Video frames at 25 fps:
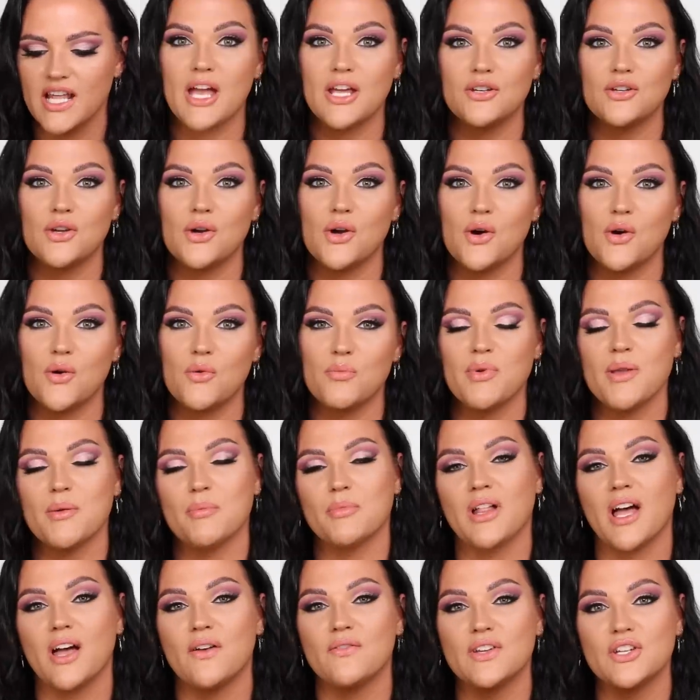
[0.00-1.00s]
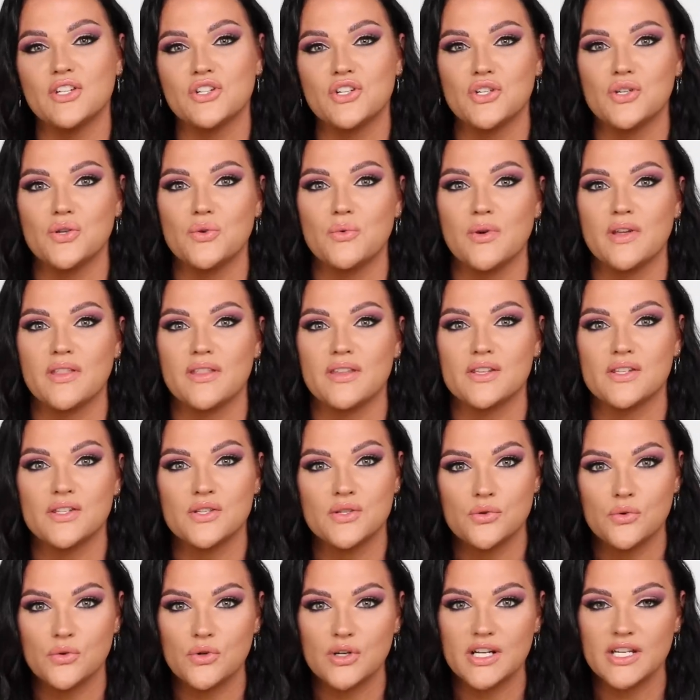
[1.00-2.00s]
I know people have issue with
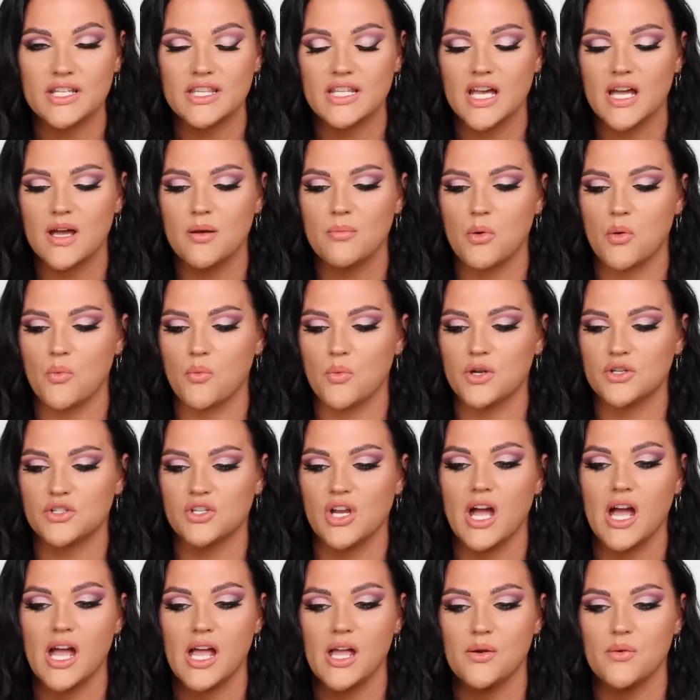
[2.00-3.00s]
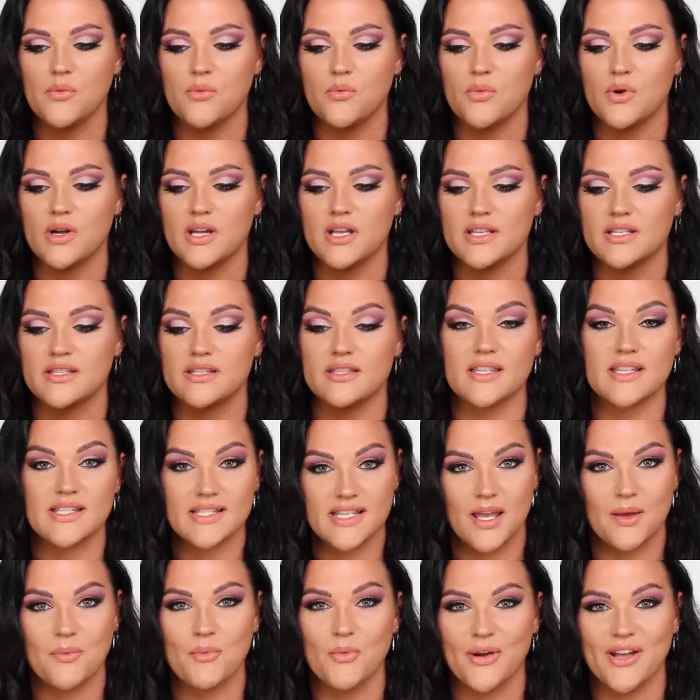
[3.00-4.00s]
storing them, which I was the
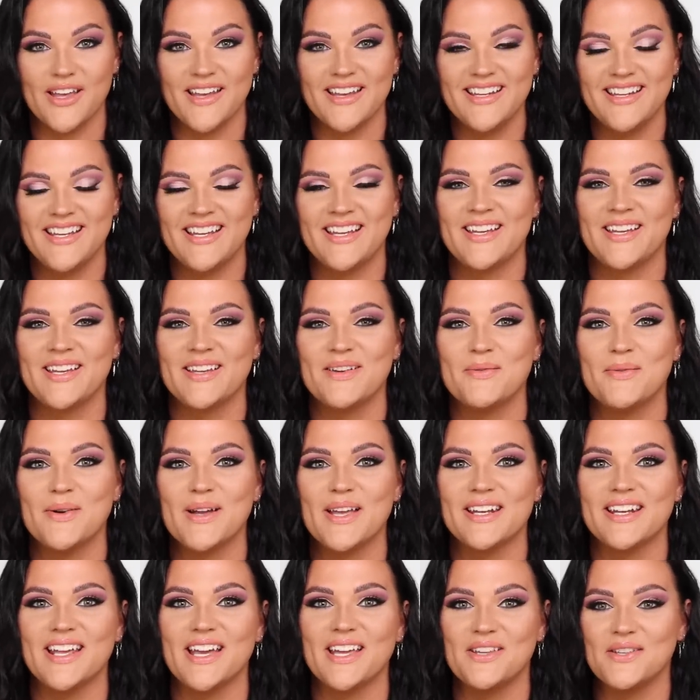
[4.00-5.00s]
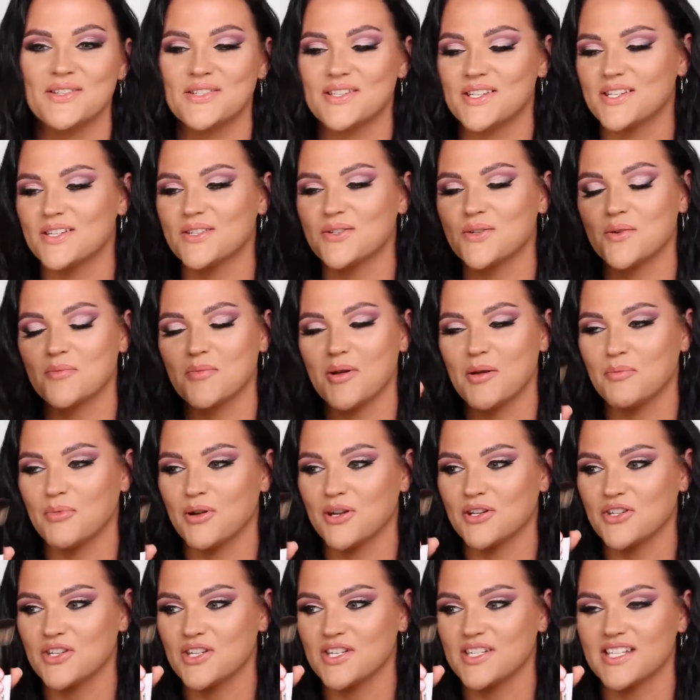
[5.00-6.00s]
same way when I used to store my
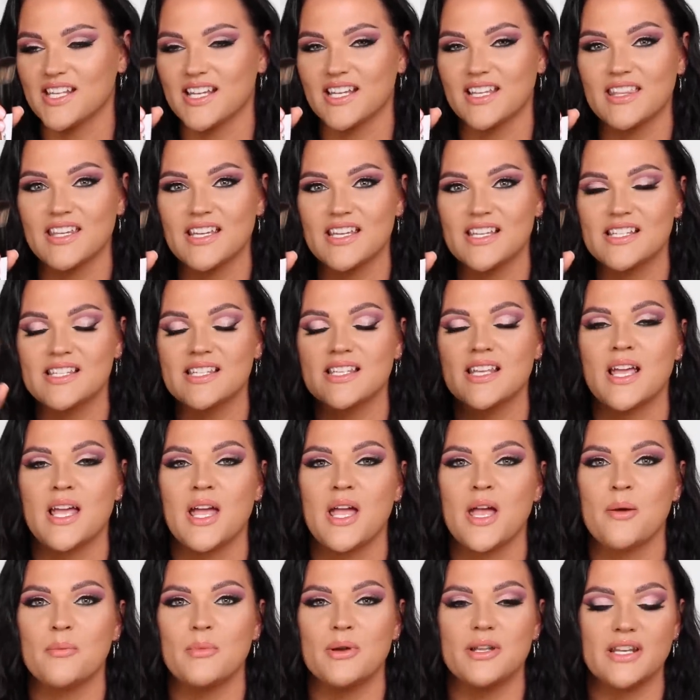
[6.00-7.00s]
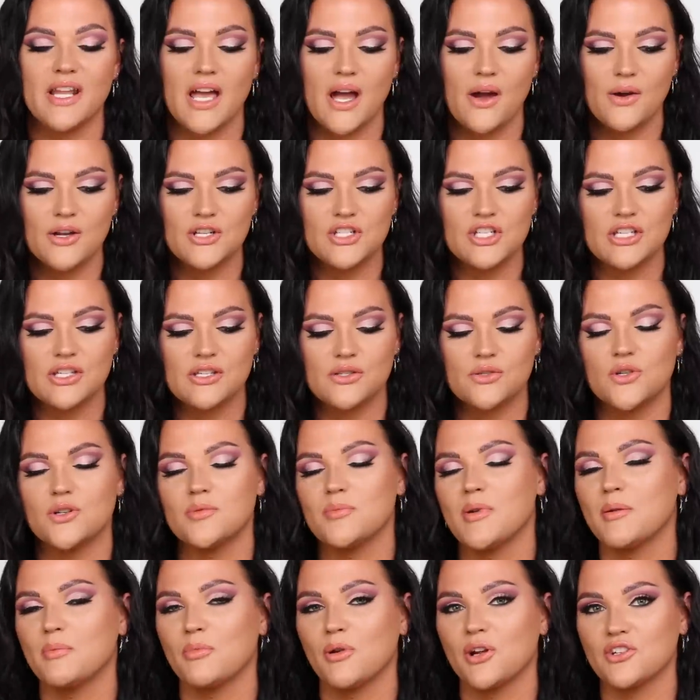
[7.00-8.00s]
brushes like this, but now I just store
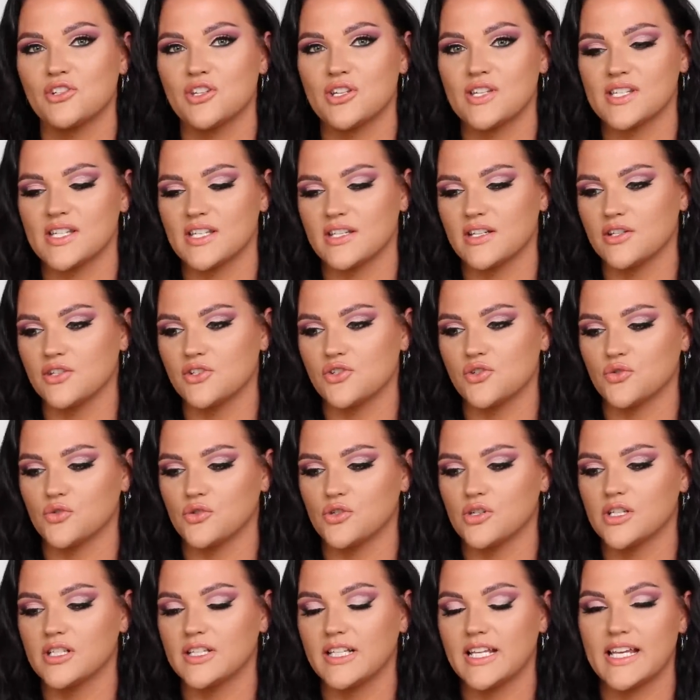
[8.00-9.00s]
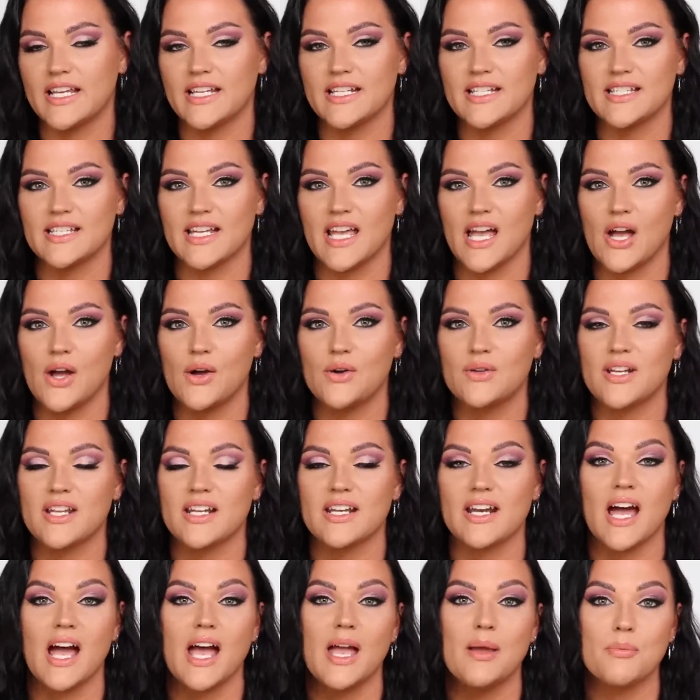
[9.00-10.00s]
my brushes in a drawer laying down,
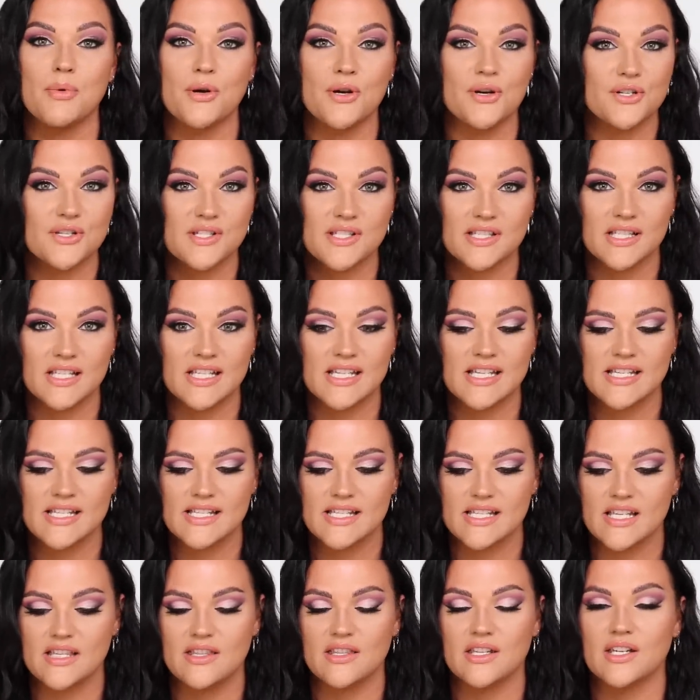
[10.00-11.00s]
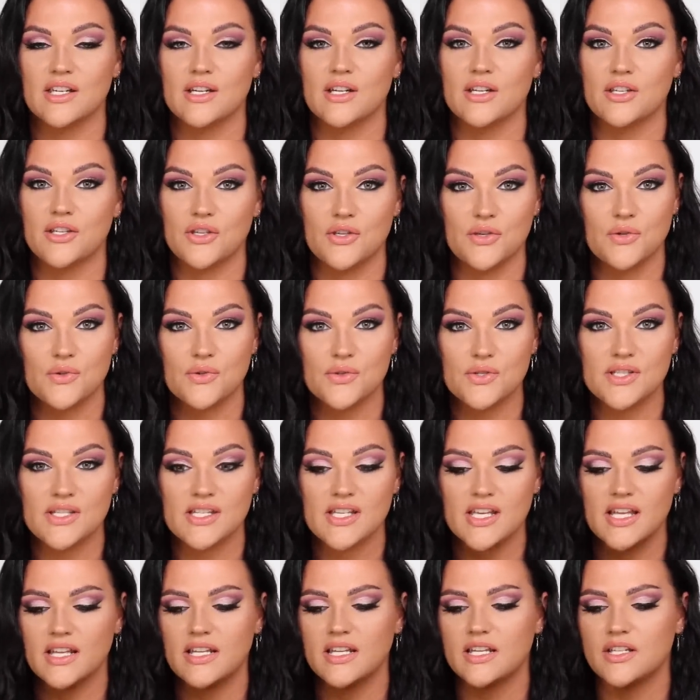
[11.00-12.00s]
and I personally see the use
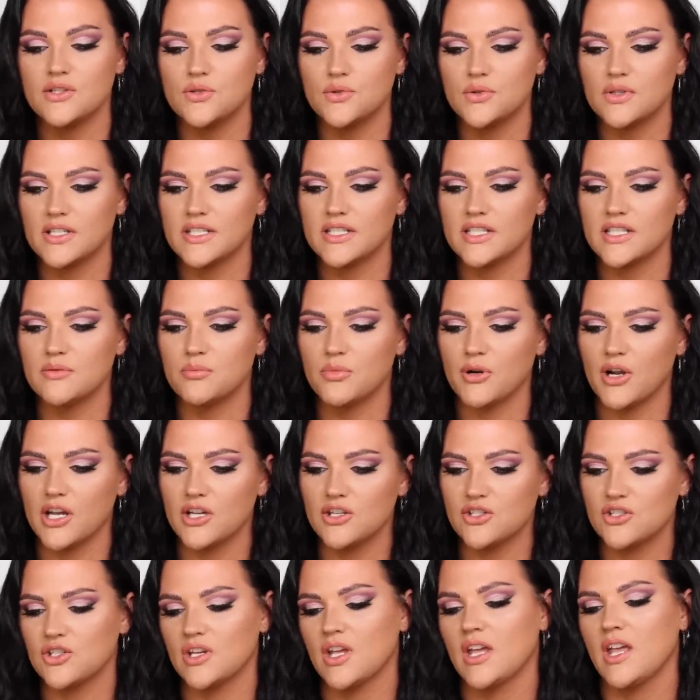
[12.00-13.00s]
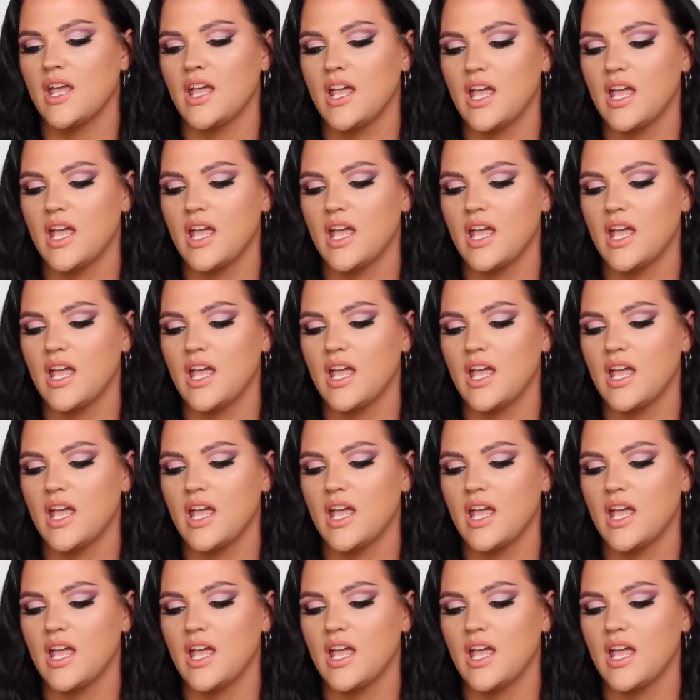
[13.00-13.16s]
in a dual-ended brush.